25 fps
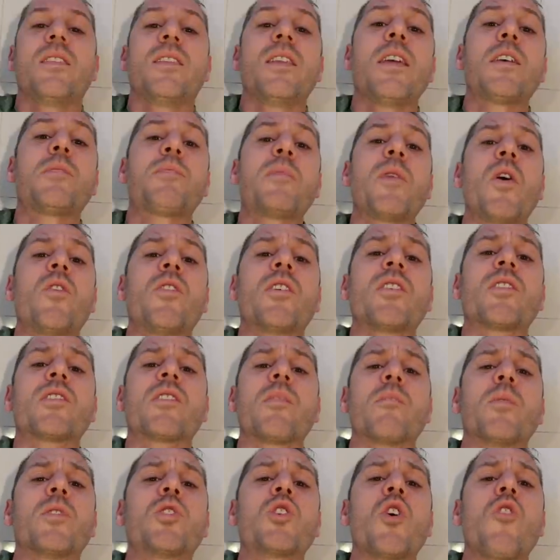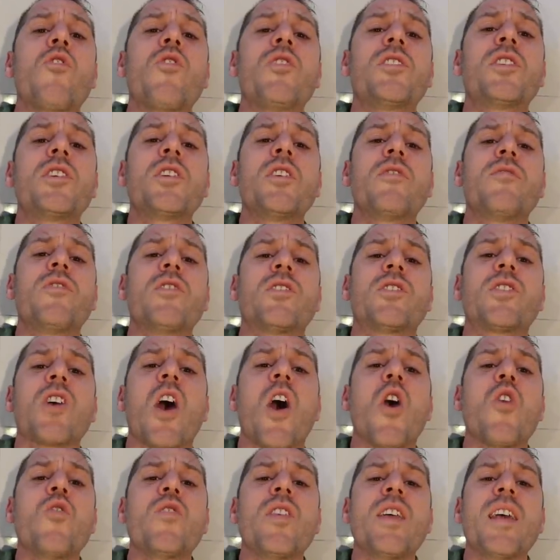Let's be honest, the majority of
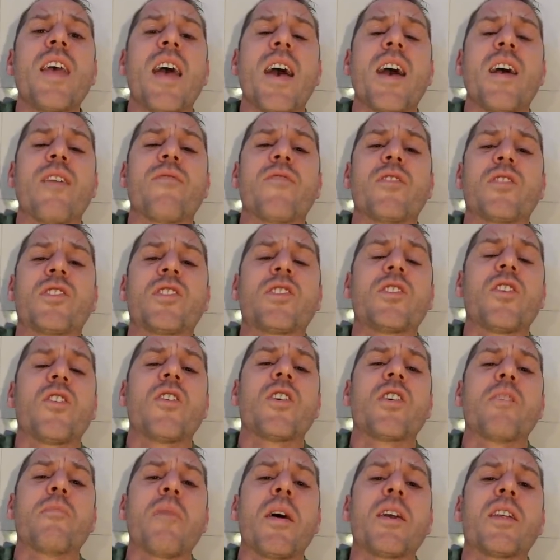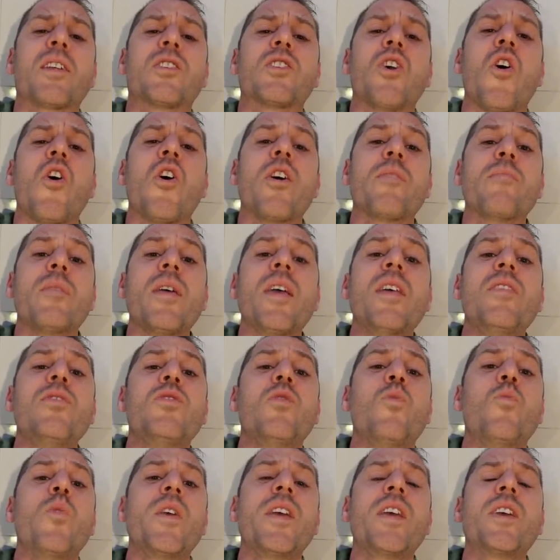us only have a certain amount of time in
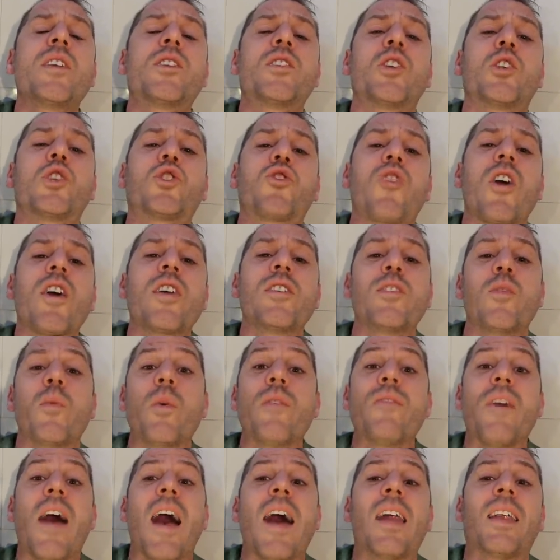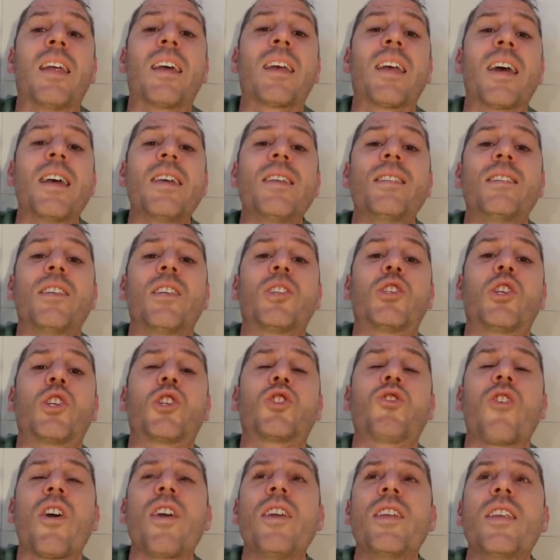the week to train that we've allocated to
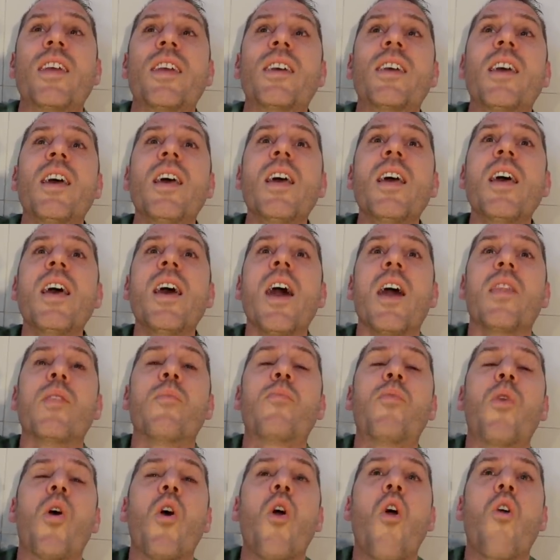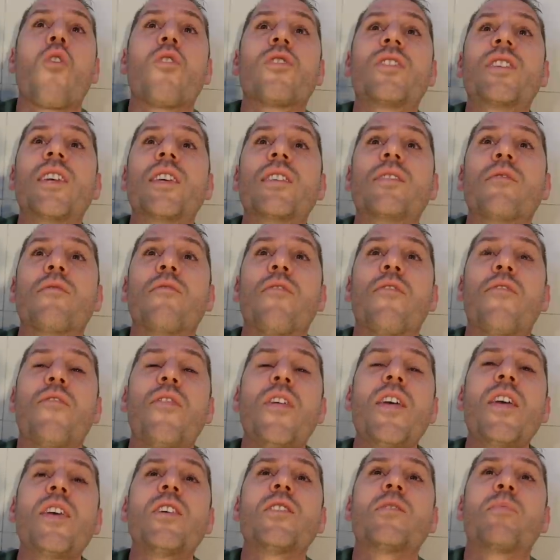training. And the priorities and
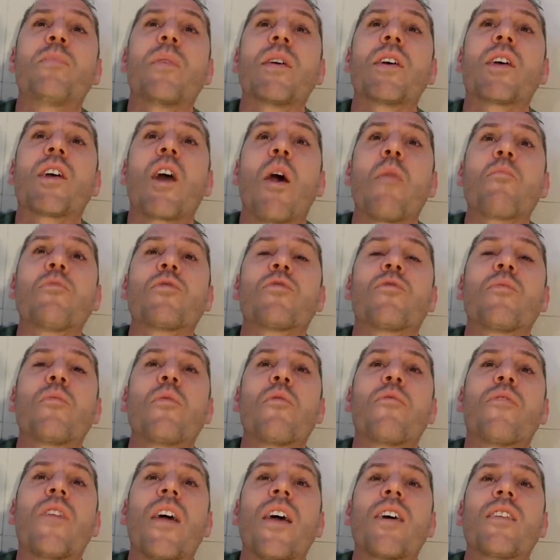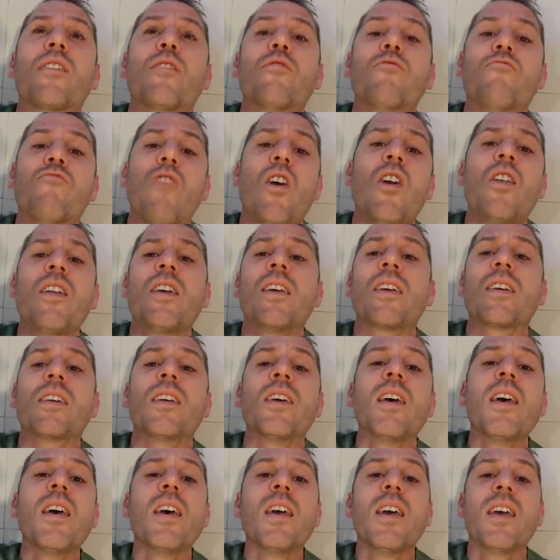fears bit comes from the fact that running
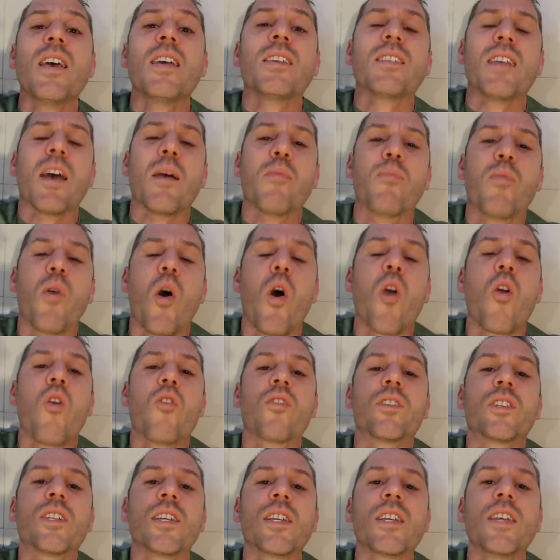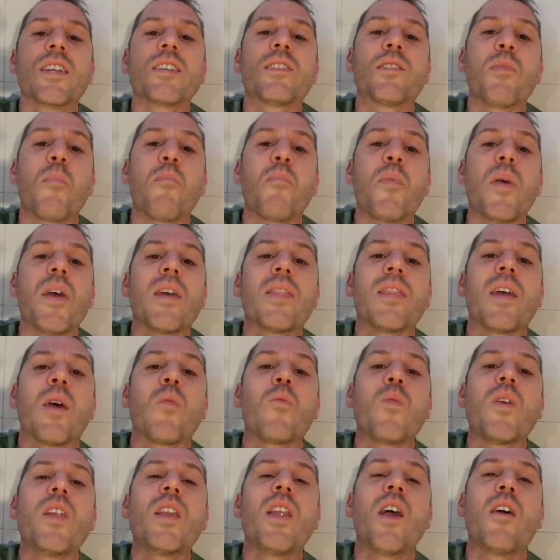is our priority, it's the bit
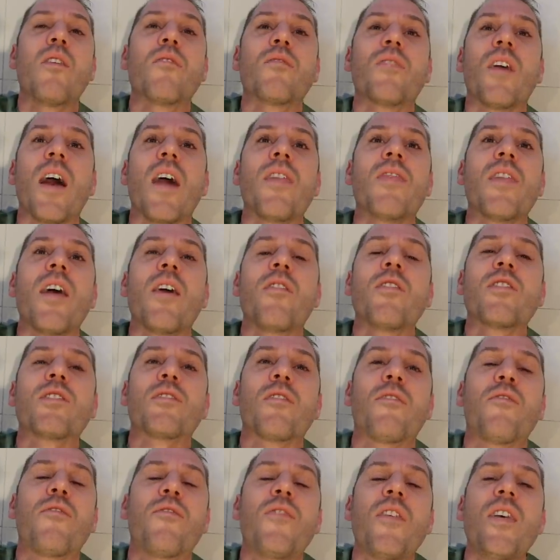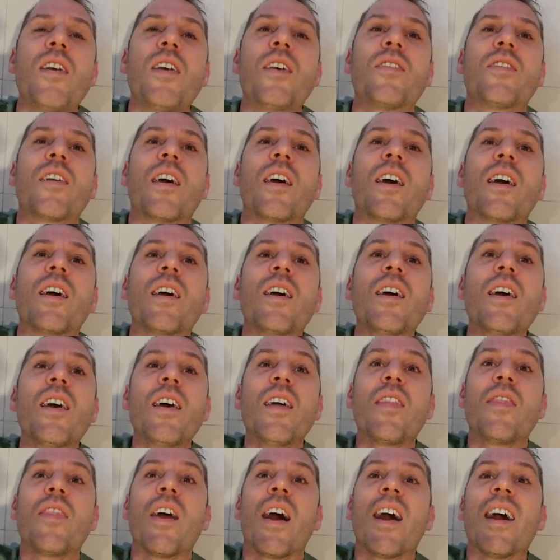that we love, and there is a fear there
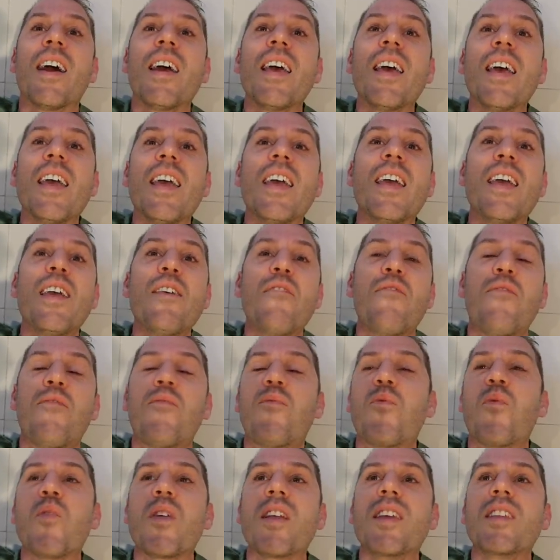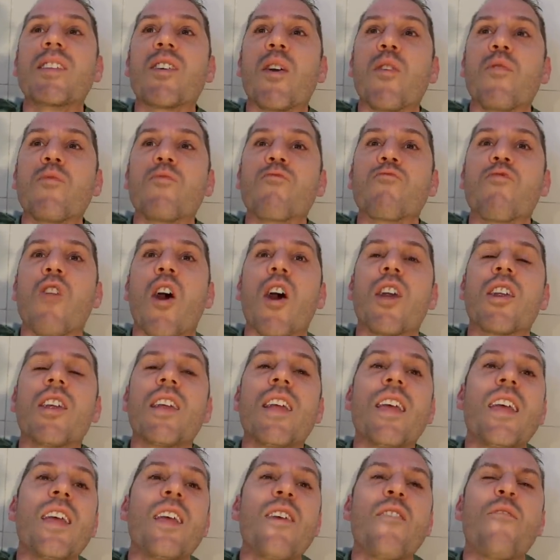that if we don't run,
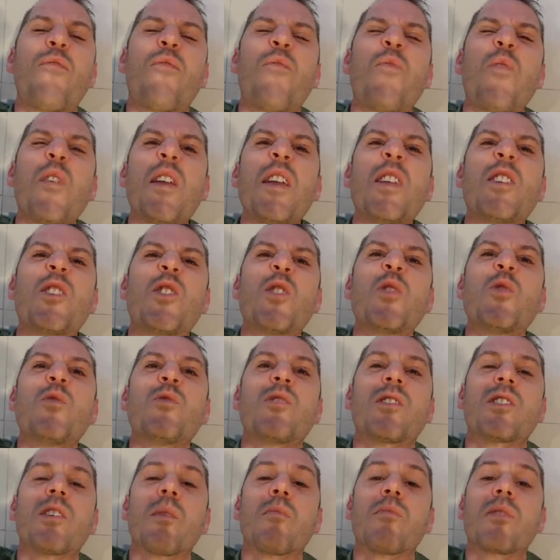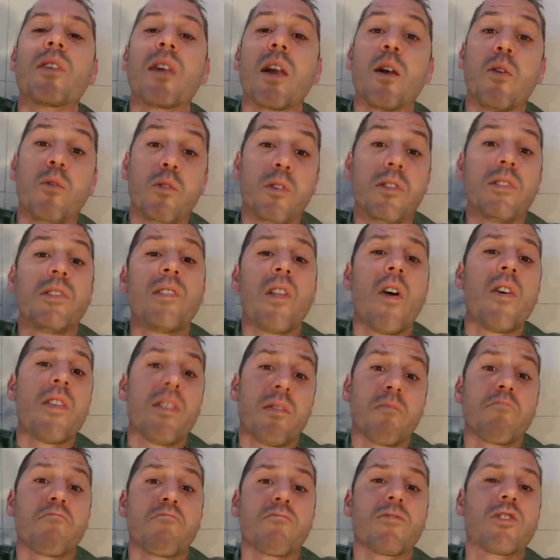if we do something else like
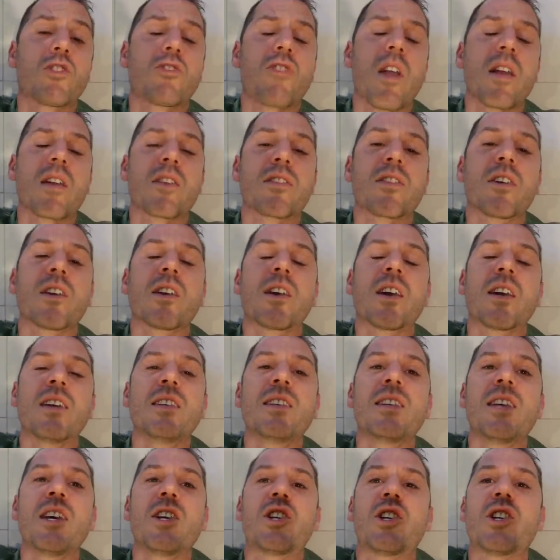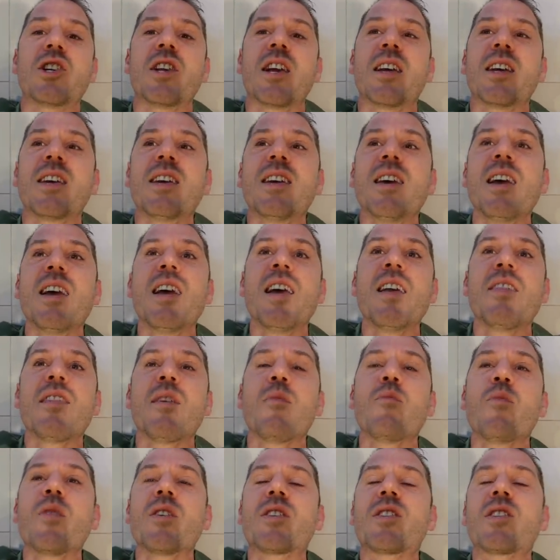strength and conditioning,
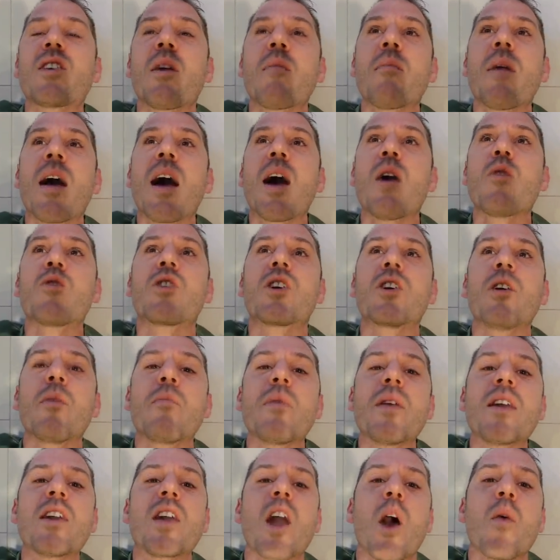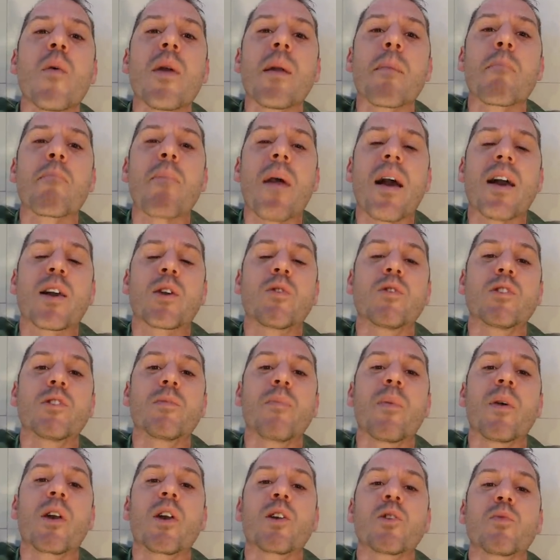then we're somehow going to be going backwards
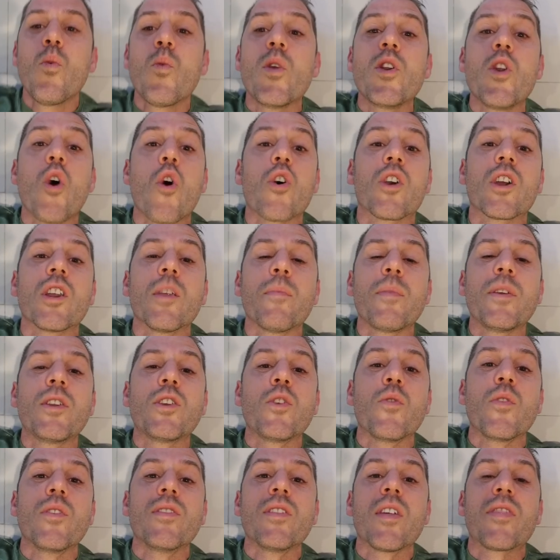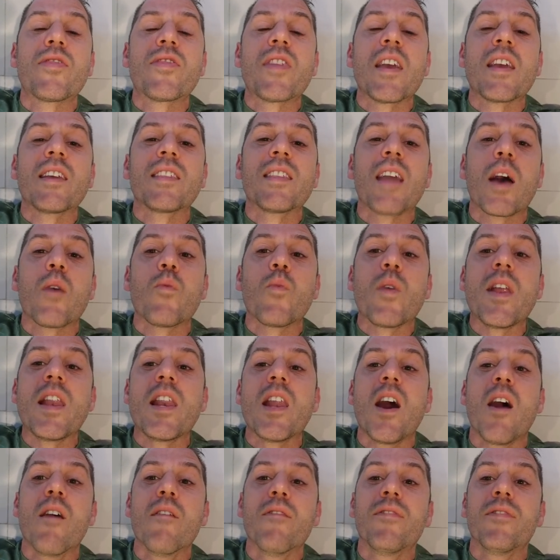because we're not going to be doing the thing that we
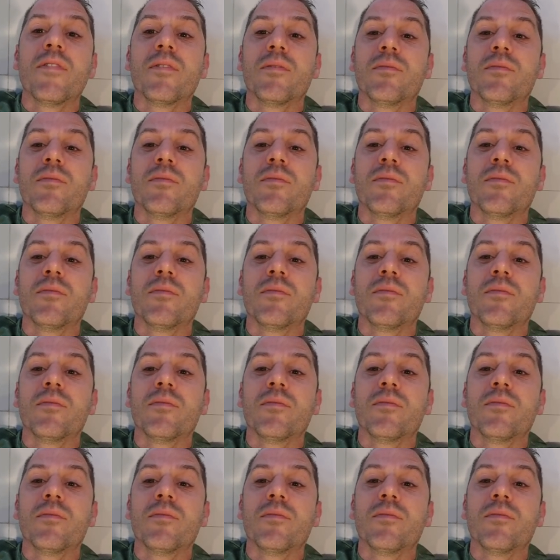love.